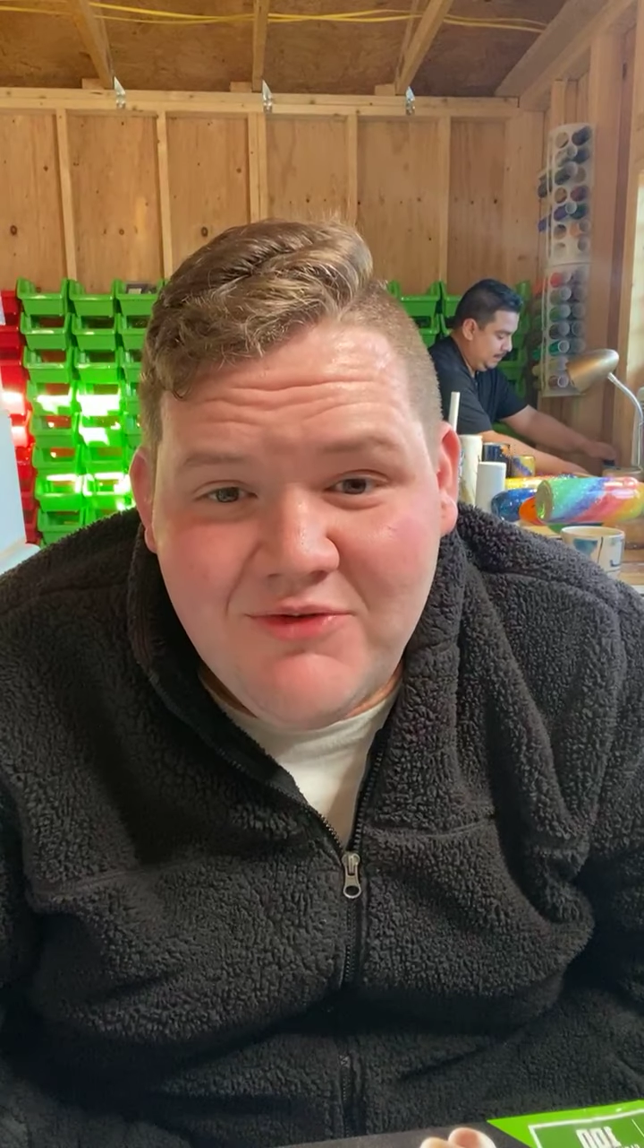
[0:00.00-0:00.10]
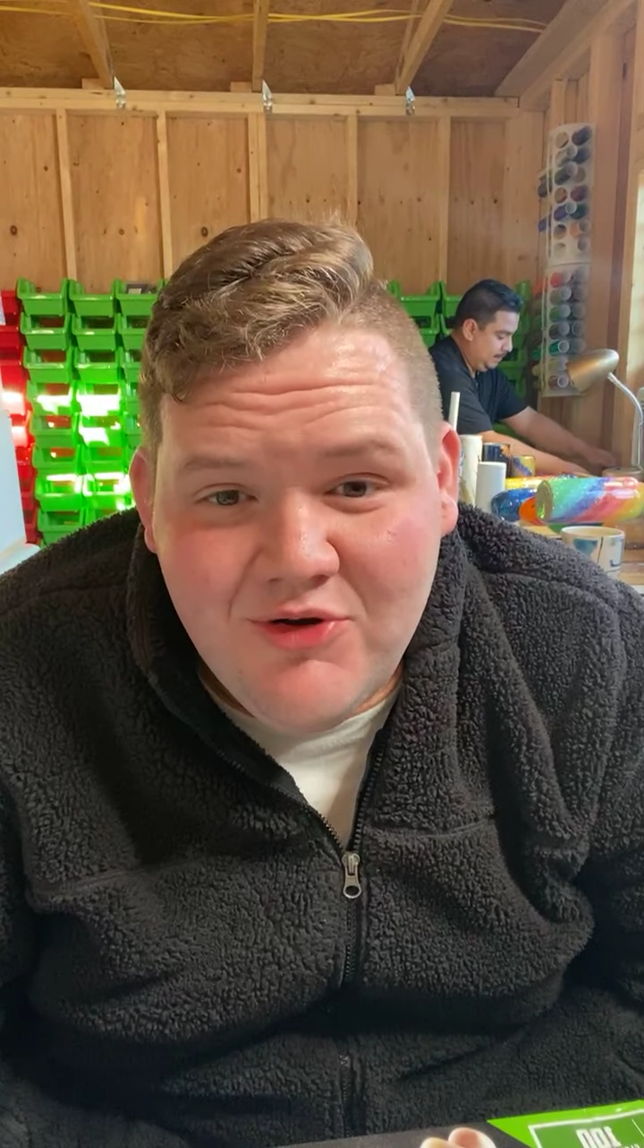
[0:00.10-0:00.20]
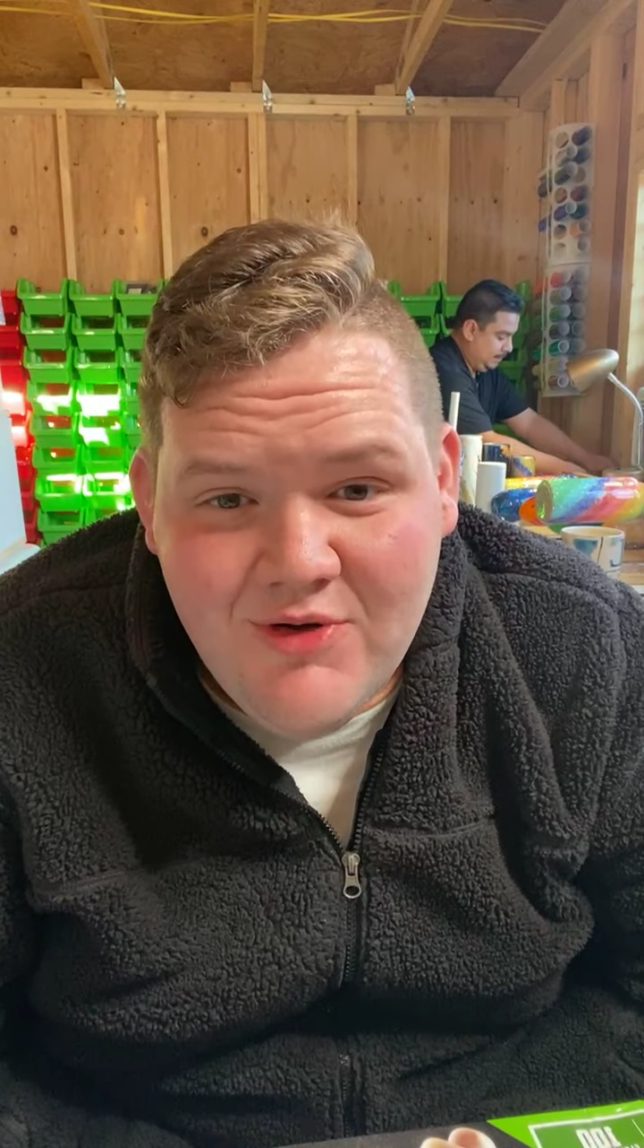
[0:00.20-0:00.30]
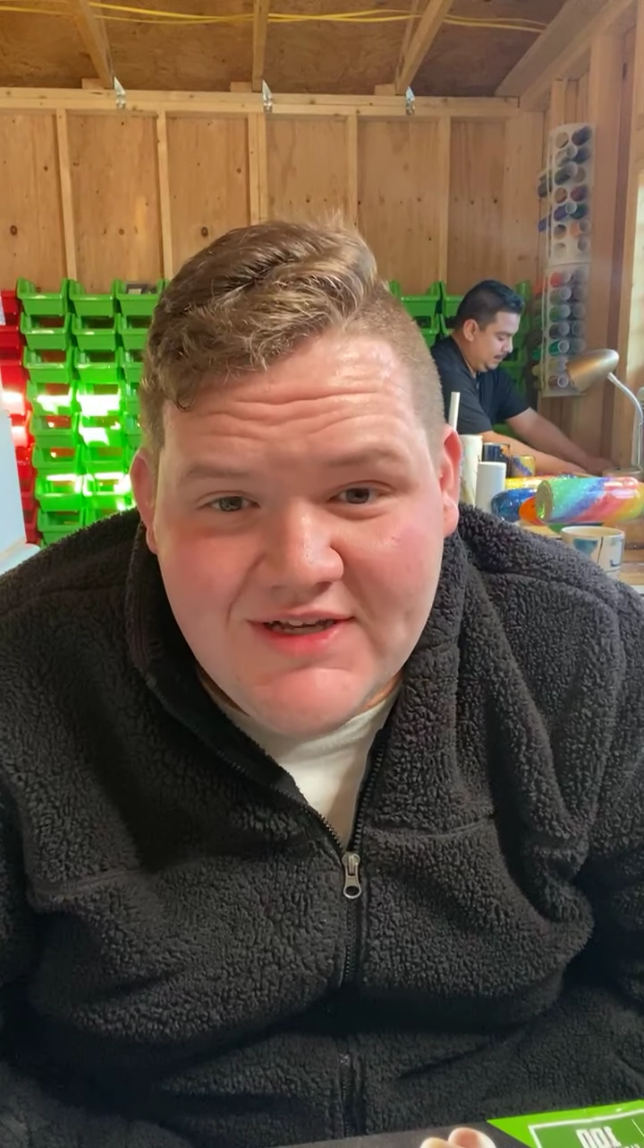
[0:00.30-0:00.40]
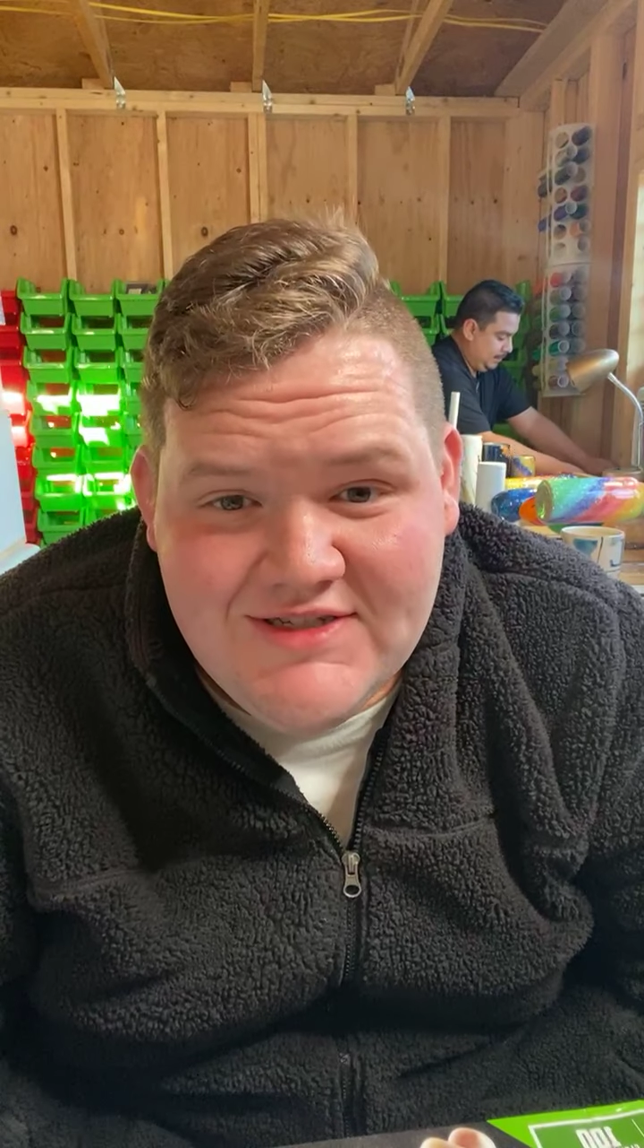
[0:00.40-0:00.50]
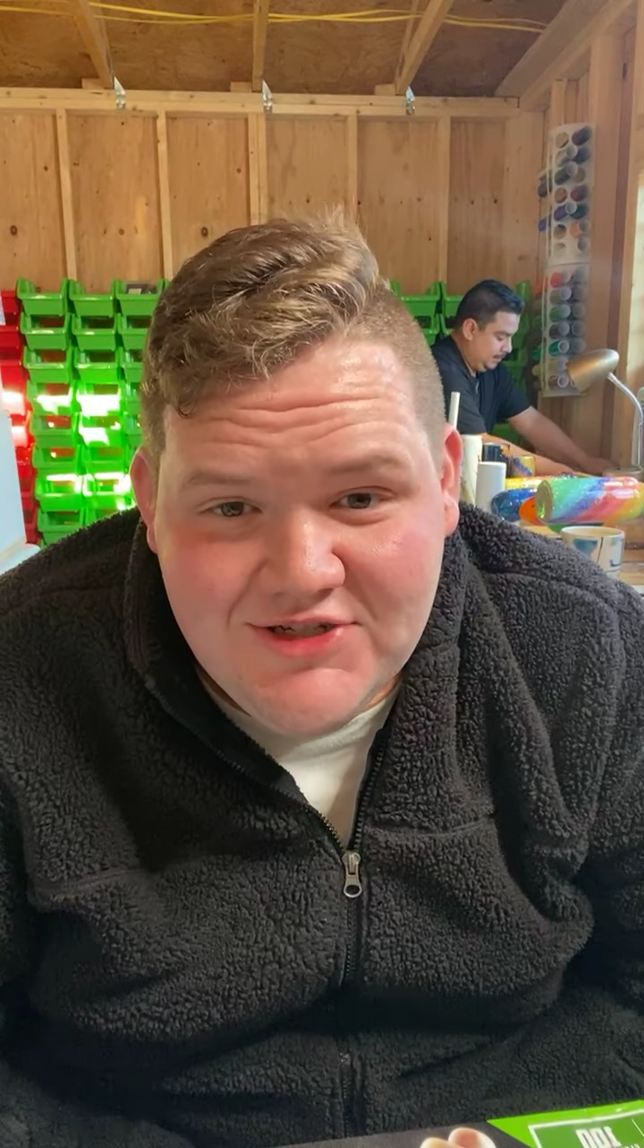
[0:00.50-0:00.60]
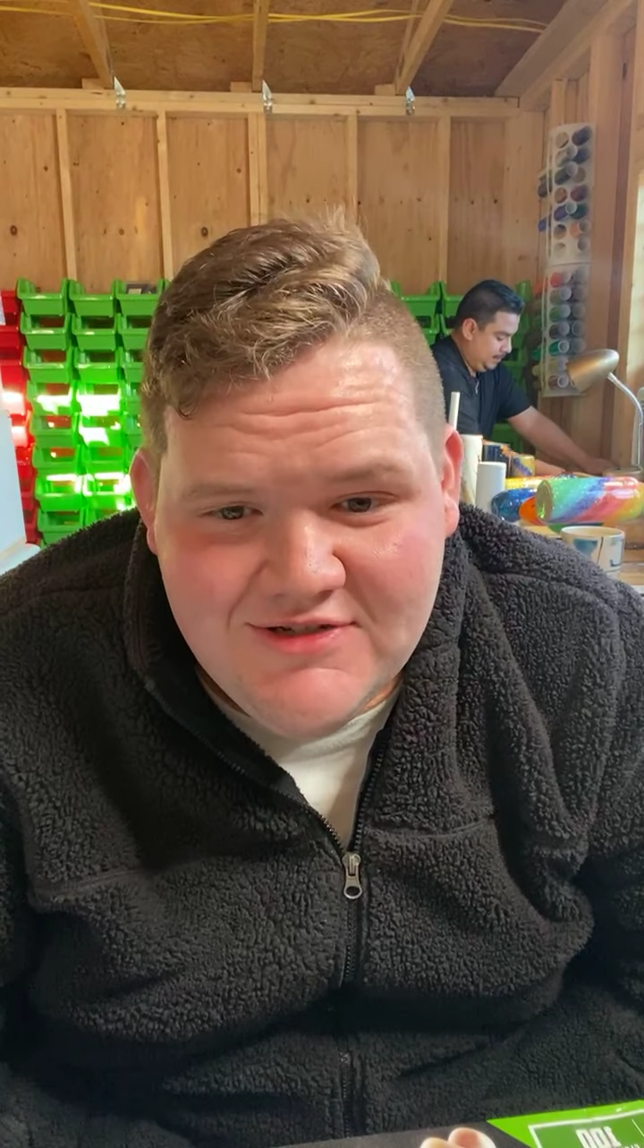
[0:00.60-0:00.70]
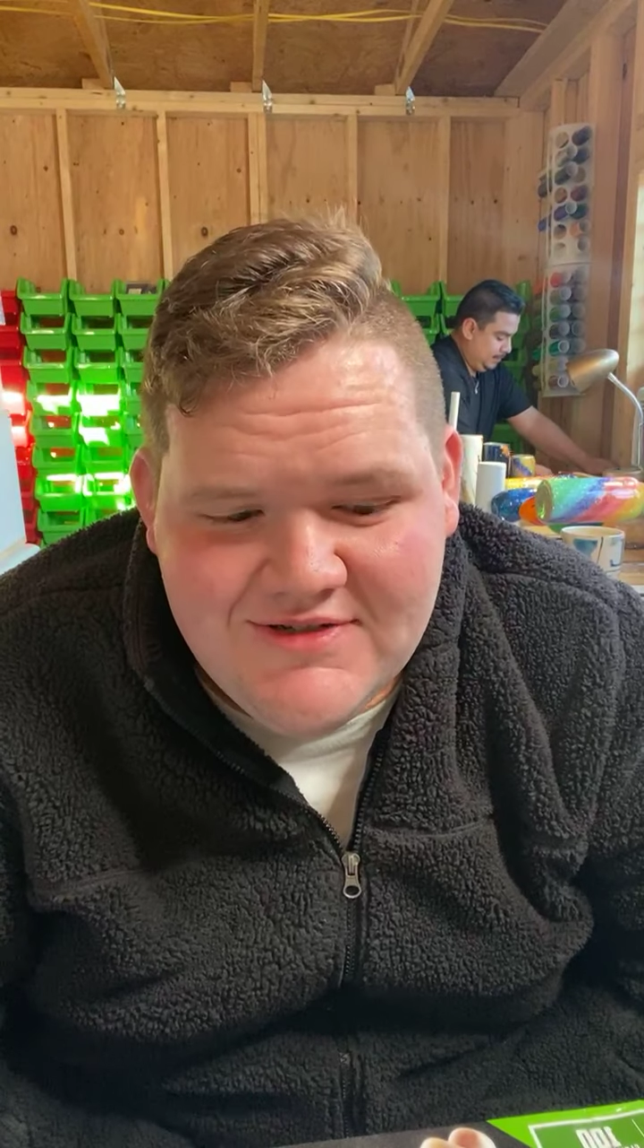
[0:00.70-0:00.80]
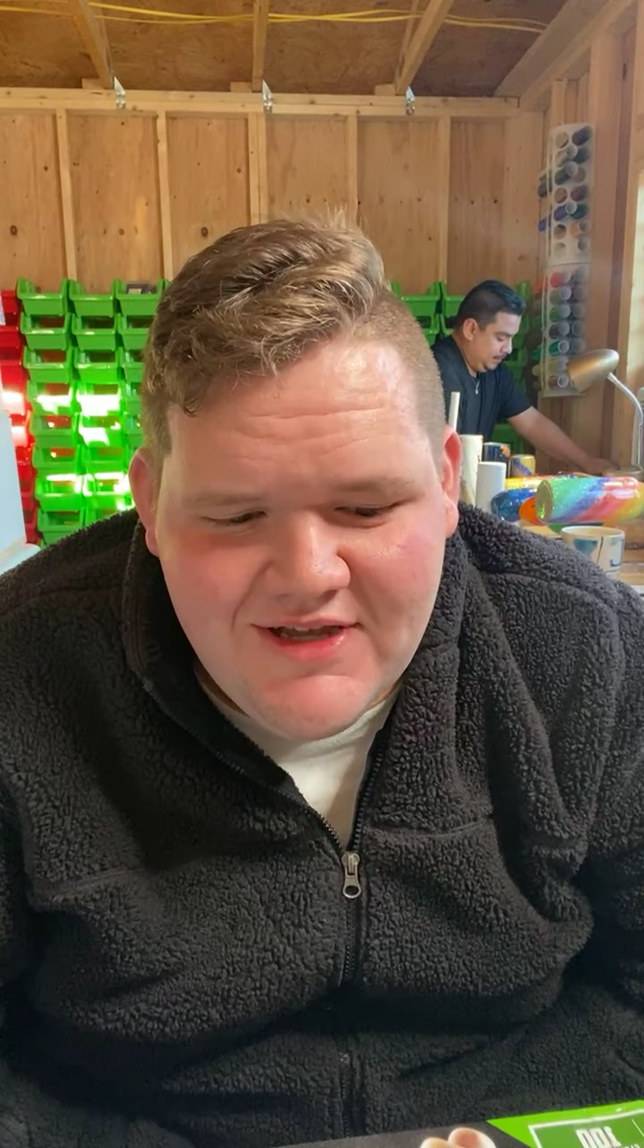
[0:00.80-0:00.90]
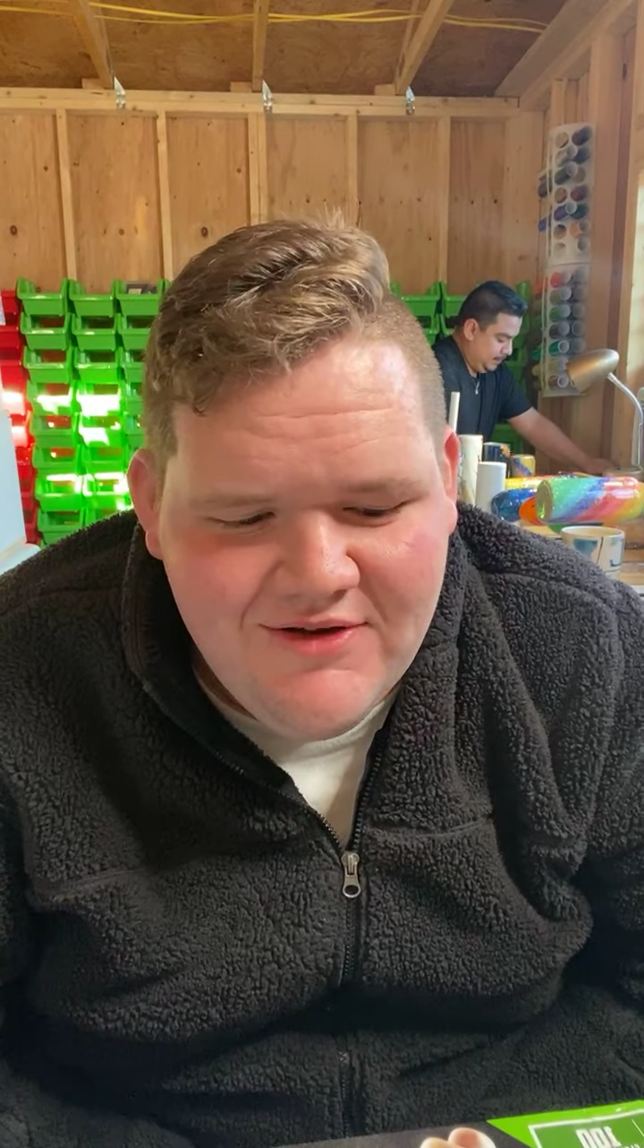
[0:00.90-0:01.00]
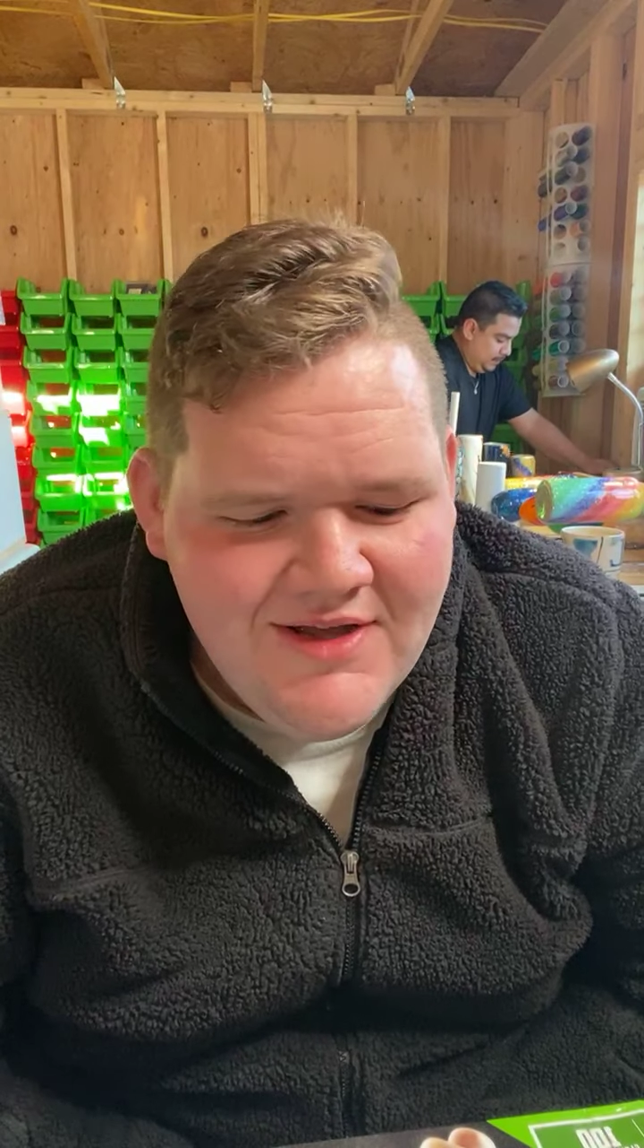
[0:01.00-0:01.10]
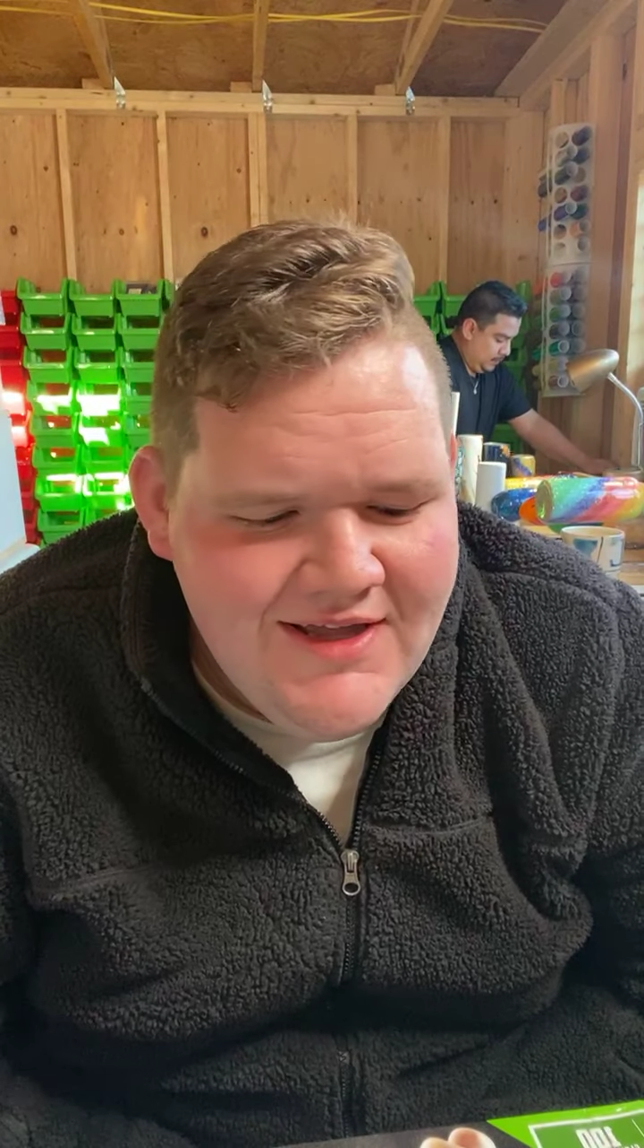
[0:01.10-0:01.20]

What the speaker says: requests to do so.